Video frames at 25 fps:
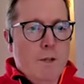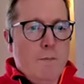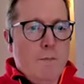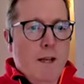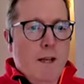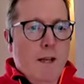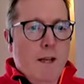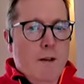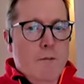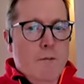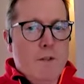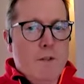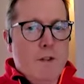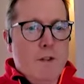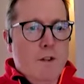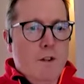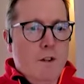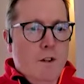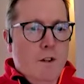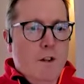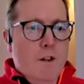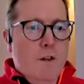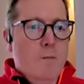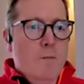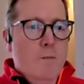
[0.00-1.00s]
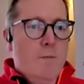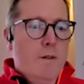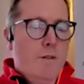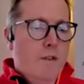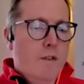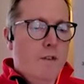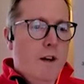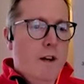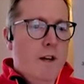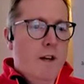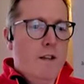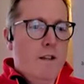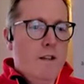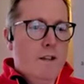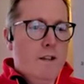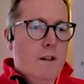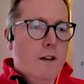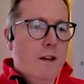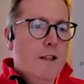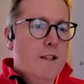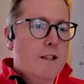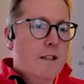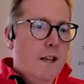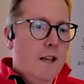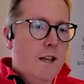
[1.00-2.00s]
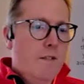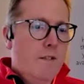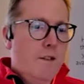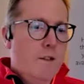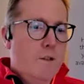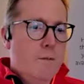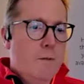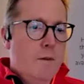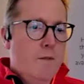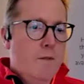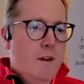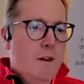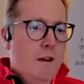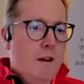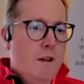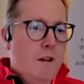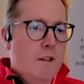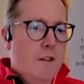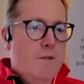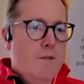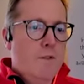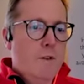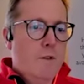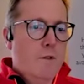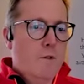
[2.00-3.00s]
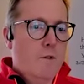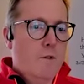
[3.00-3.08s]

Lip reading: being able to look at providers like savings providers for